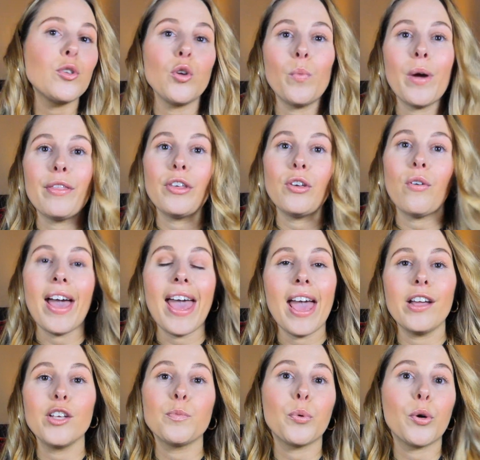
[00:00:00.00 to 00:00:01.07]
So whether your
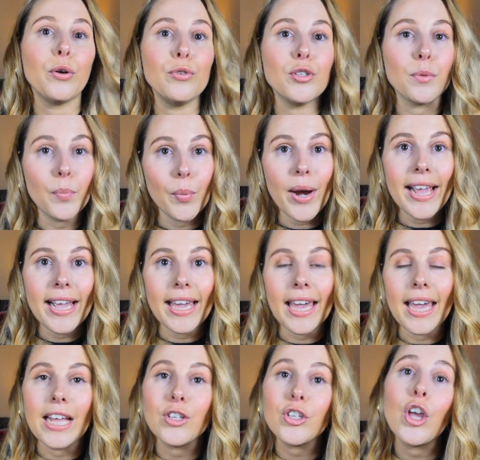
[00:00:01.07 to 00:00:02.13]
hair is prone to
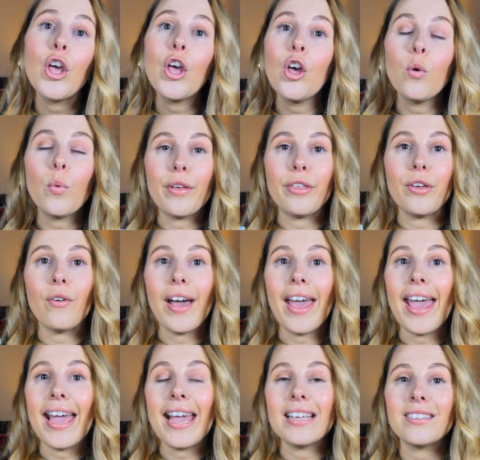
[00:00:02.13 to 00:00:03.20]
breakage, whether your
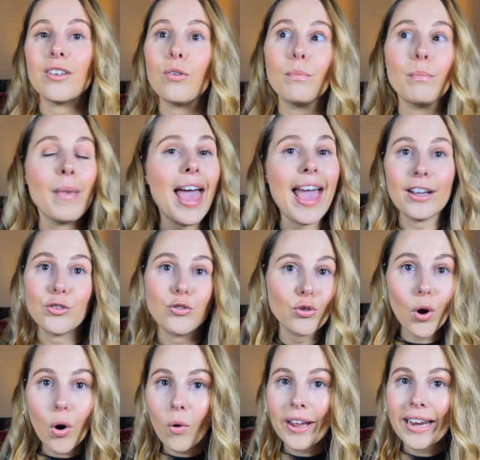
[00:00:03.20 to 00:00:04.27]
hair is mm,
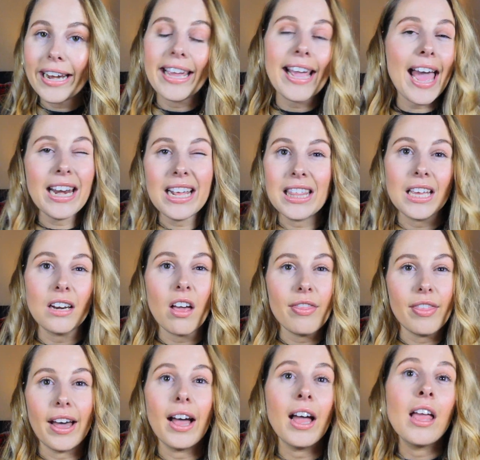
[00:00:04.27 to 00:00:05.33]
extra oily, anything
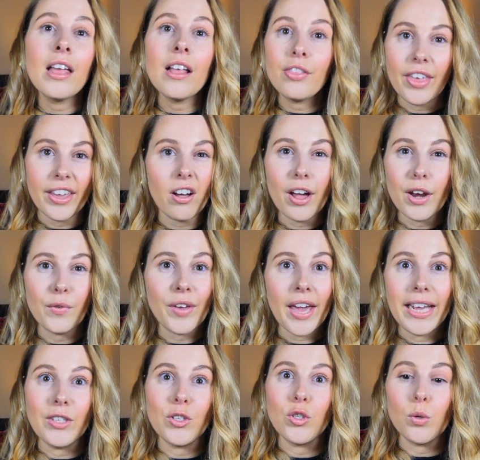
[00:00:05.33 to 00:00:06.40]
like that, they kind of
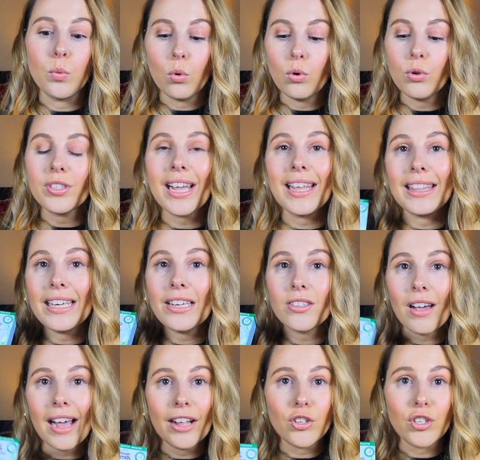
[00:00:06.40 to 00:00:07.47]
cater towards. And these
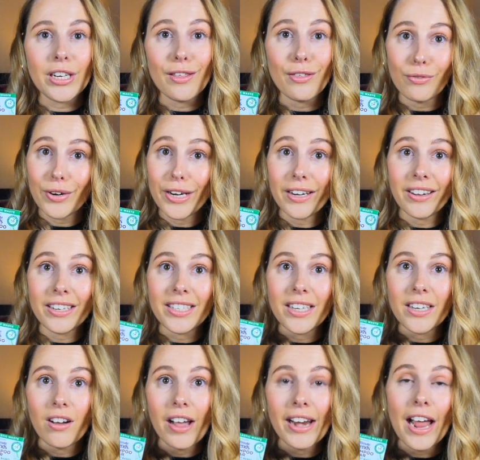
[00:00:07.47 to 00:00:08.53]
are actually
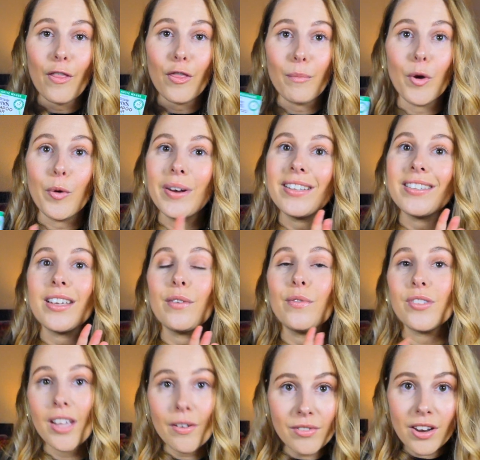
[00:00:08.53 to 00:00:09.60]
$3.99 at the moment instead of
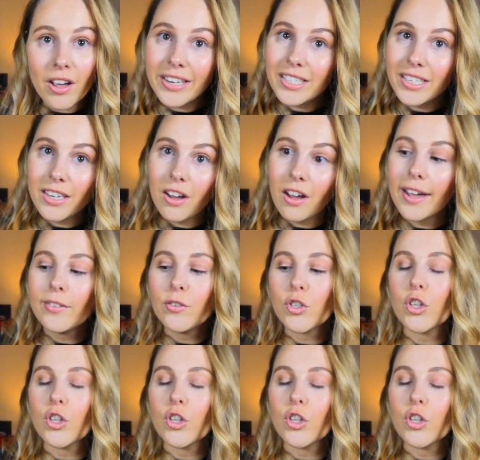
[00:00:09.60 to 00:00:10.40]
$7.99.